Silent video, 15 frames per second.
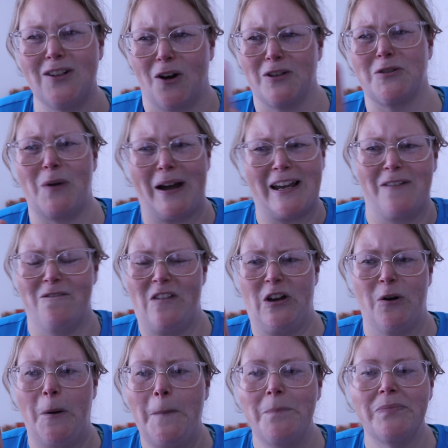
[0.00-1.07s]
Also, I can
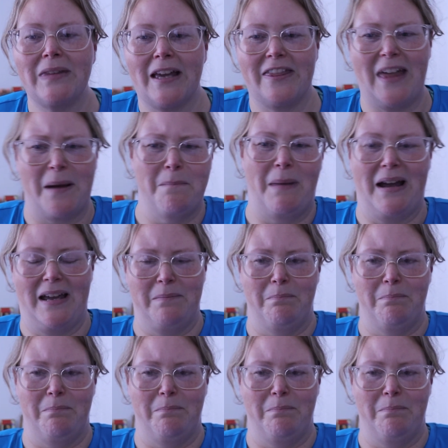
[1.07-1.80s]
feel that my,